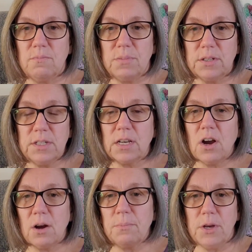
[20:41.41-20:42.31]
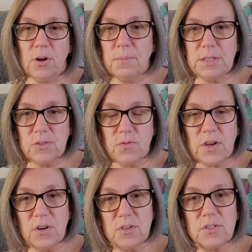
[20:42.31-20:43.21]
building our pyramids
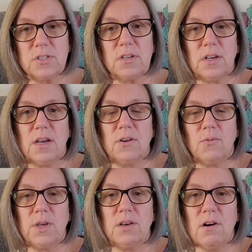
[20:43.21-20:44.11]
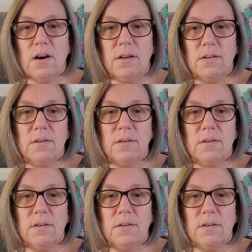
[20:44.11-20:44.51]
first, and we got